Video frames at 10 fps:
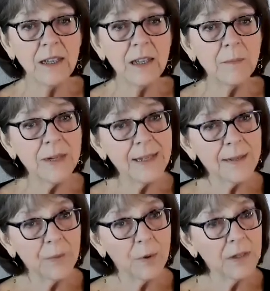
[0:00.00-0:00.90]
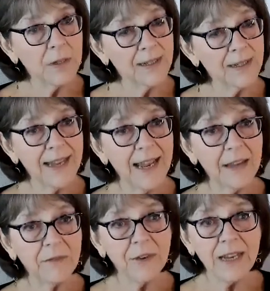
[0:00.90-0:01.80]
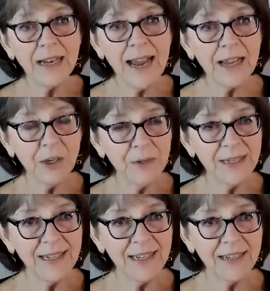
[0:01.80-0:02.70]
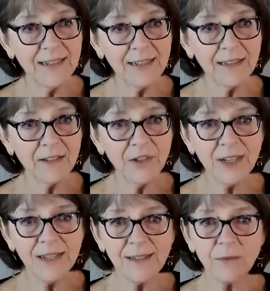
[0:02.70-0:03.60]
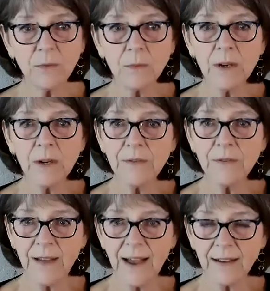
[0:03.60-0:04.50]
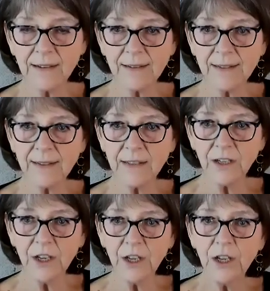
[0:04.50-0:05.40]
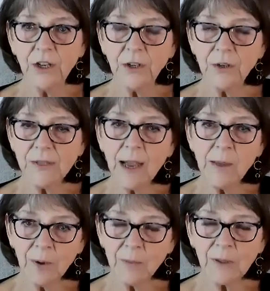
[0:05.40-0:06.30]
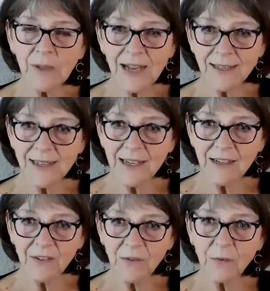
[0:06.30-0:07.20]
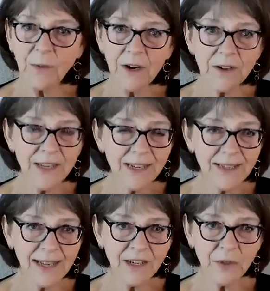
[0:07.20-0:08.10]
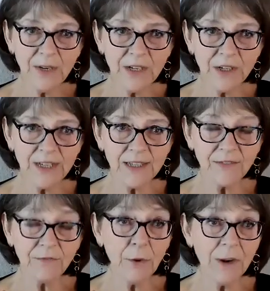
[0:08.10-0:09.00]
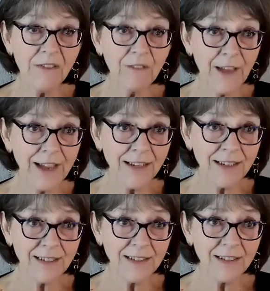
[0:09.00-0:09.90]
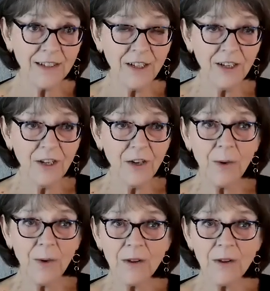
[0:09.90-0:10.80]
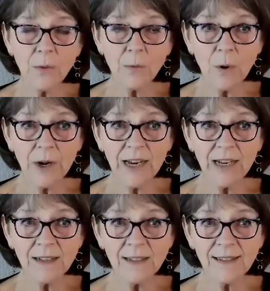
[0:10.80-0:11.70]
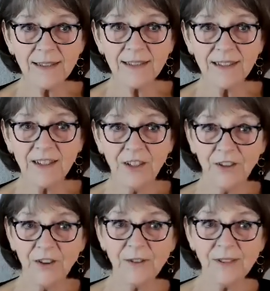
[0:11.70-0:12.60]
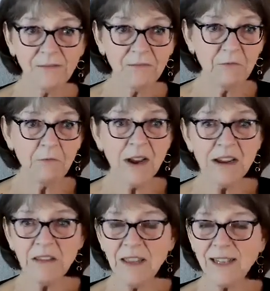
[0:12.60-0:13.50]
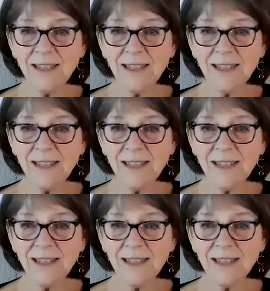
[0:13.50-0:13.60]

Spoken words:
But it's important to scan for inaccuracies. Just what are the facts? Who's hyperbolizing? Where are the exaggerations for effect? Where are the warnings? Who's writing things